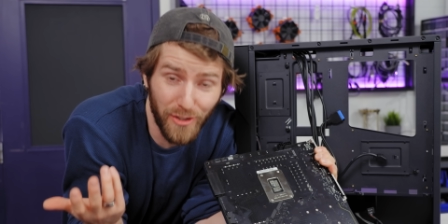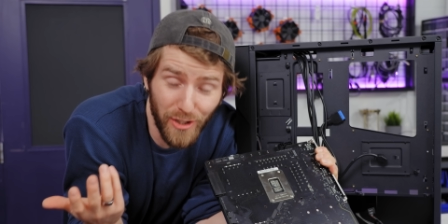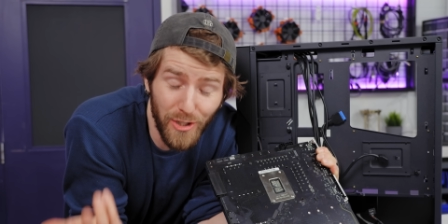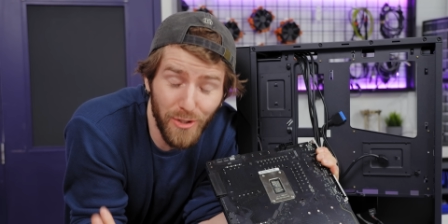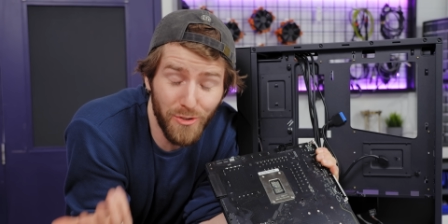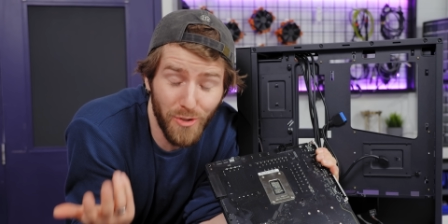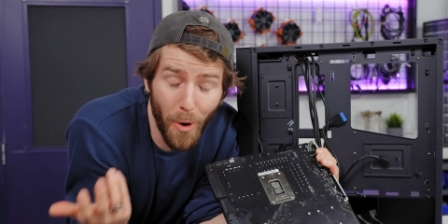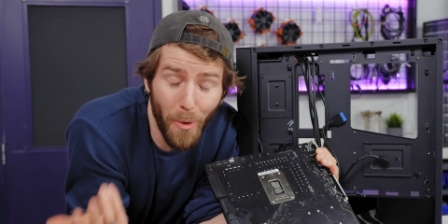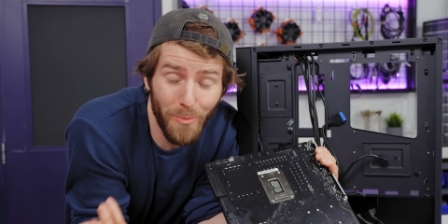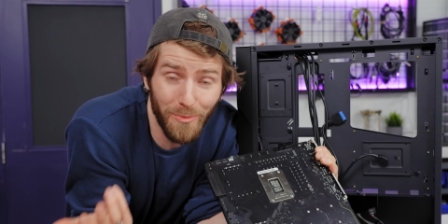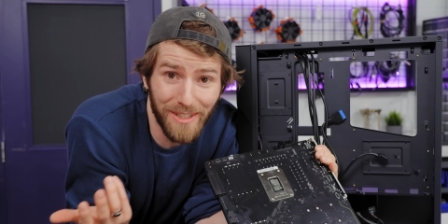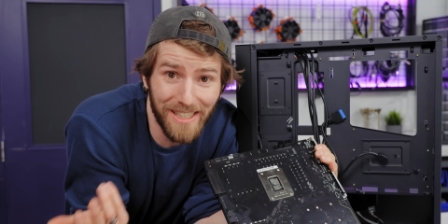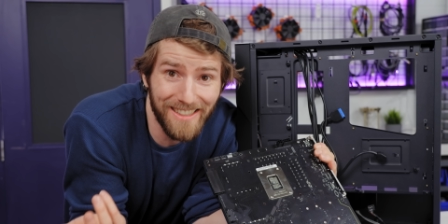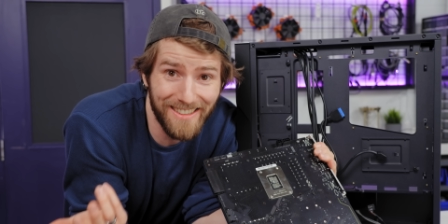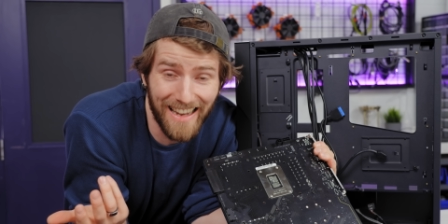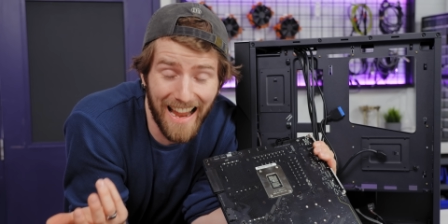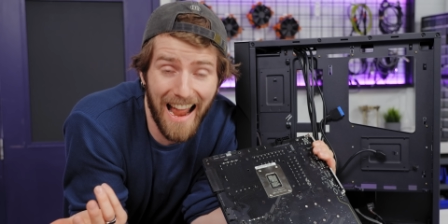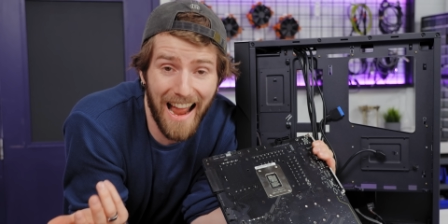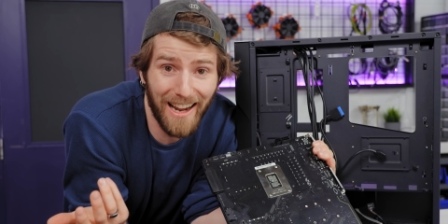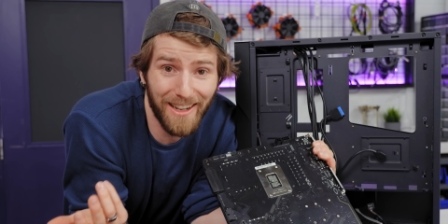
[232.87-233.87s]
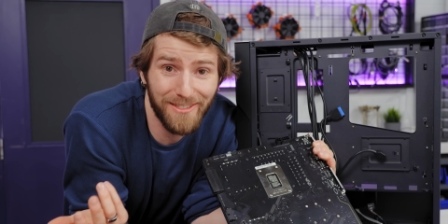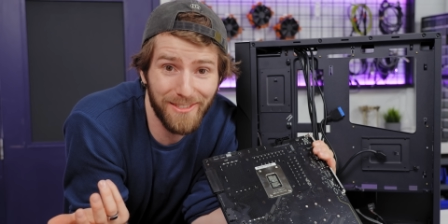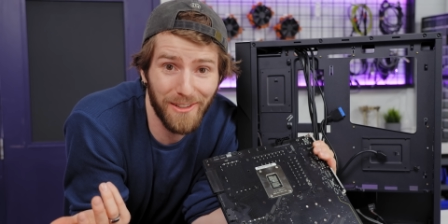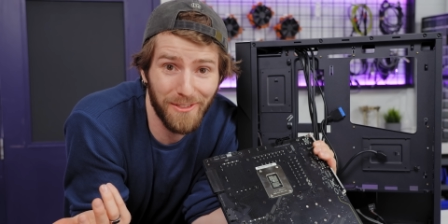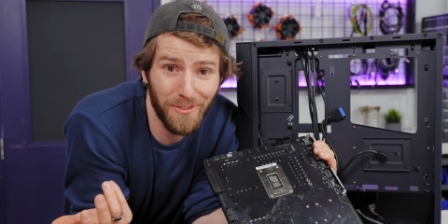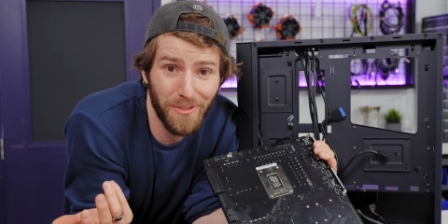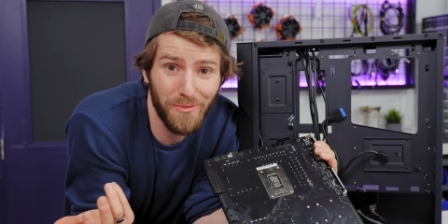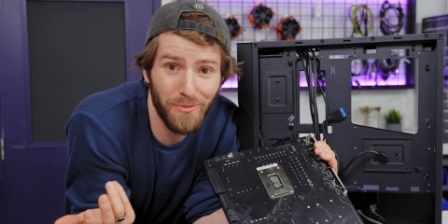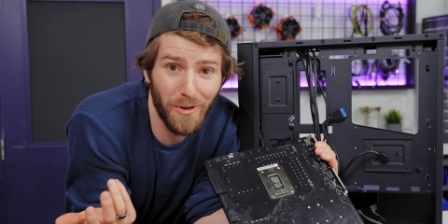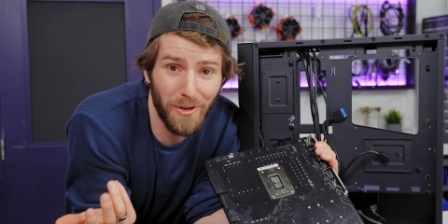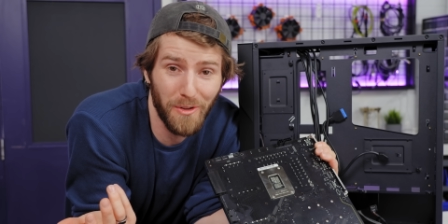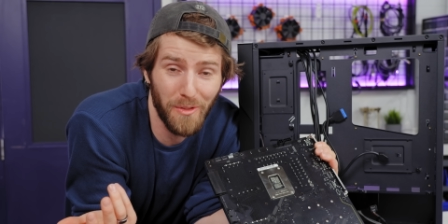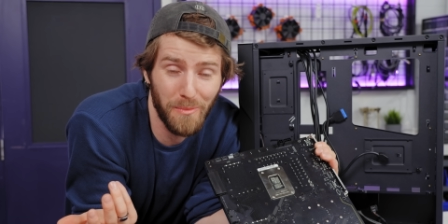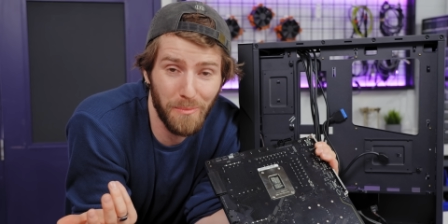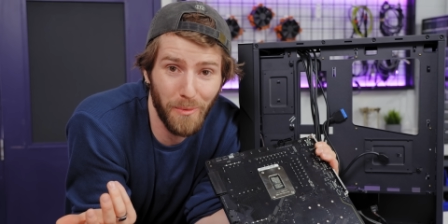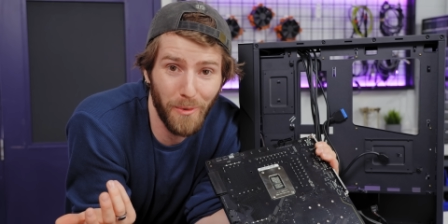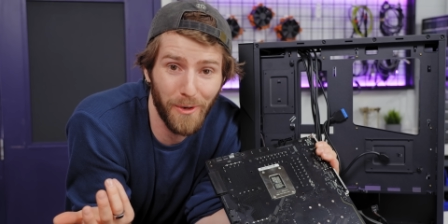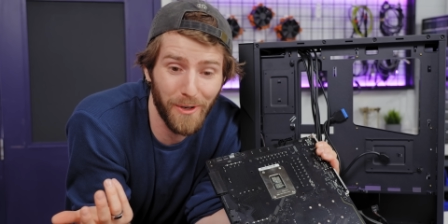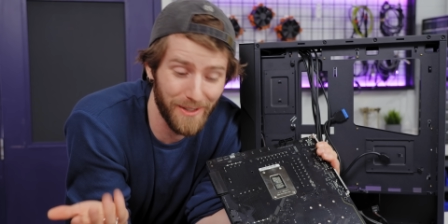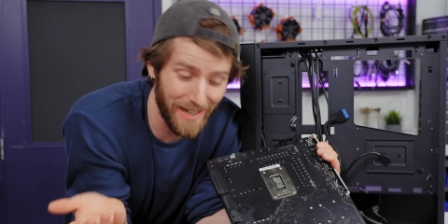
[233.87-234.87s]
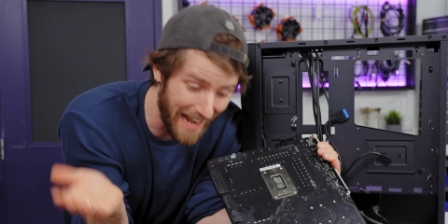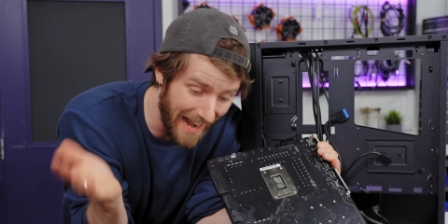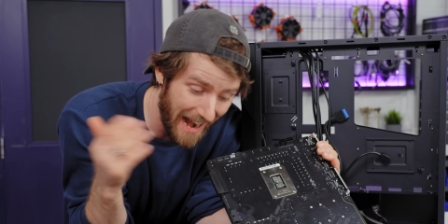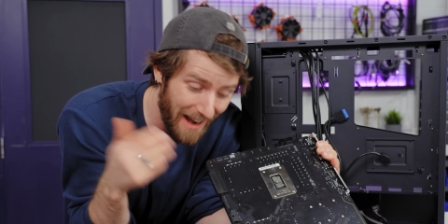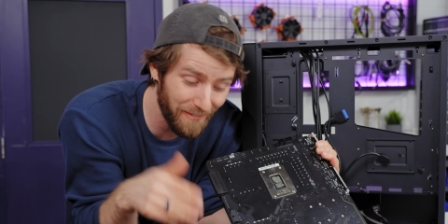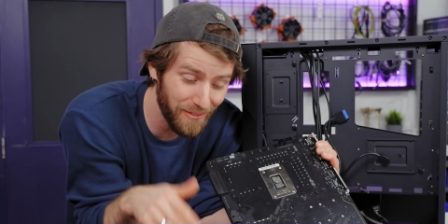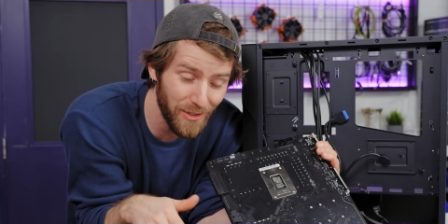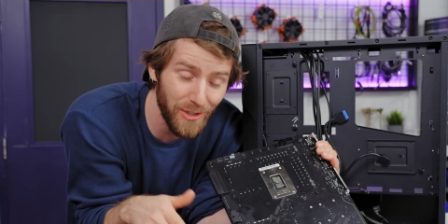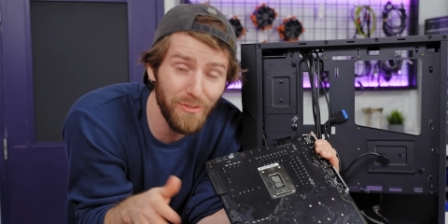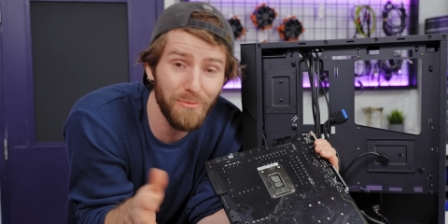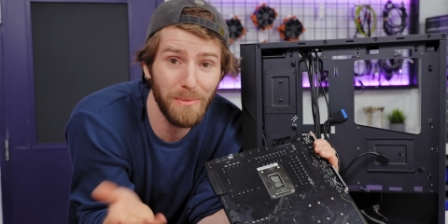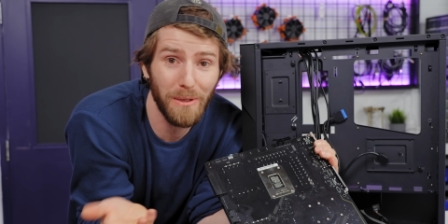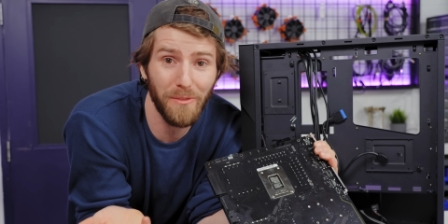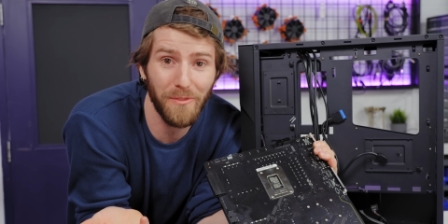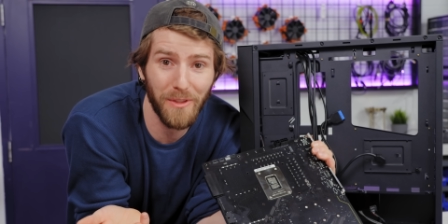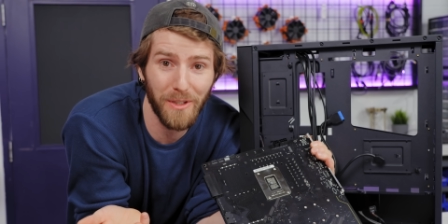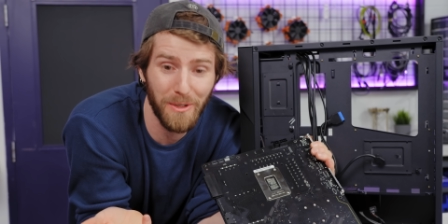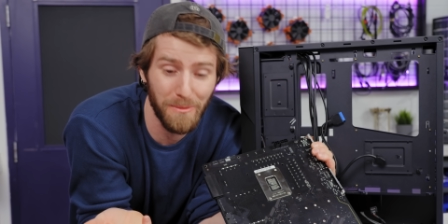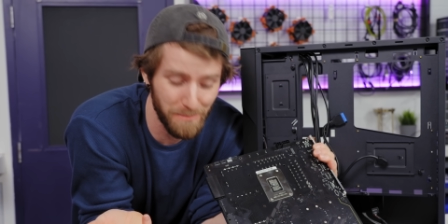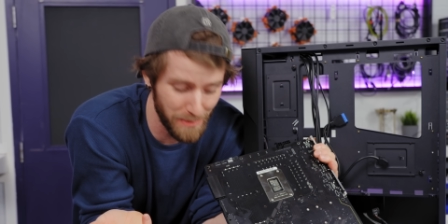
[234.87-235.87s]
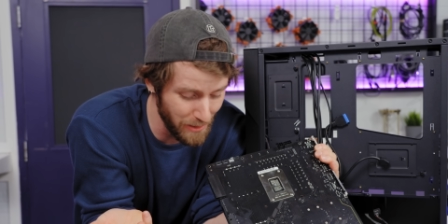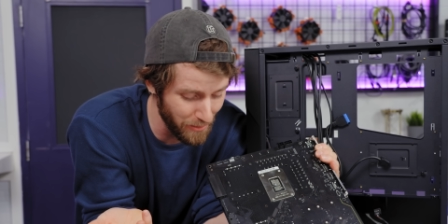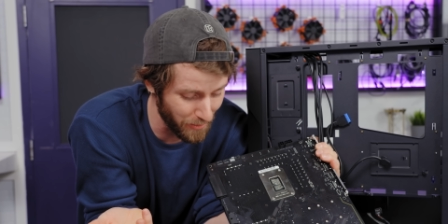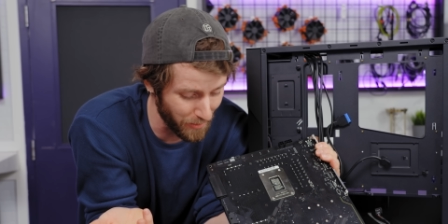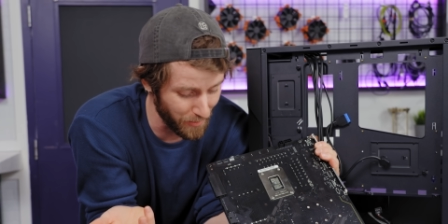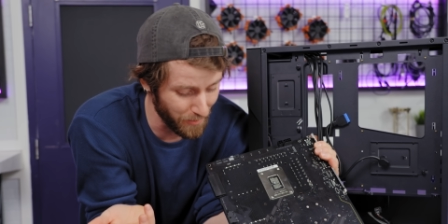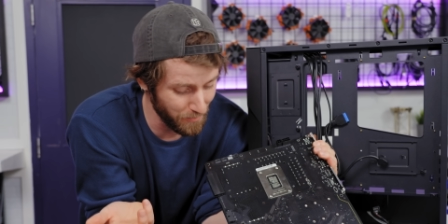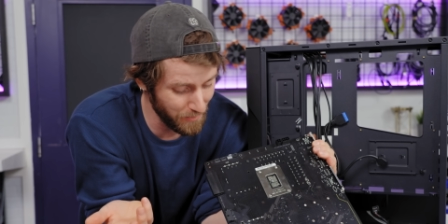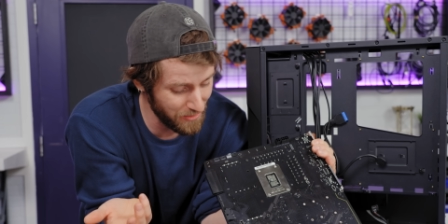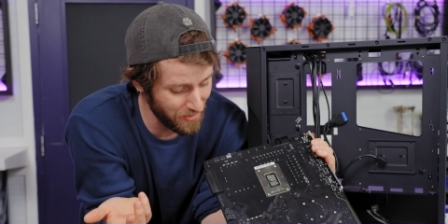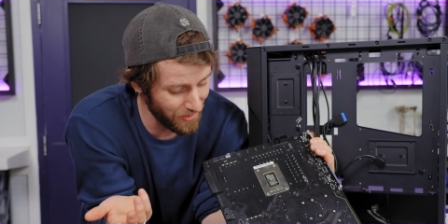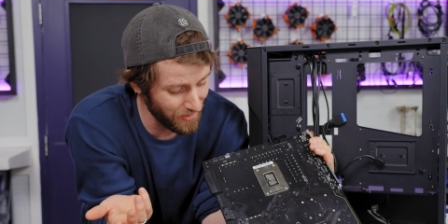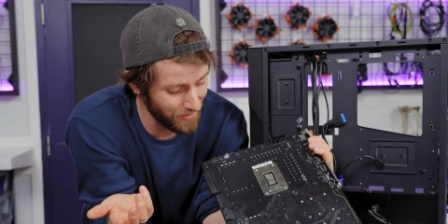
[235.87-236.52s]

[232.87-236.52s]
So you don't need to access the front of the board after you've built the computer, which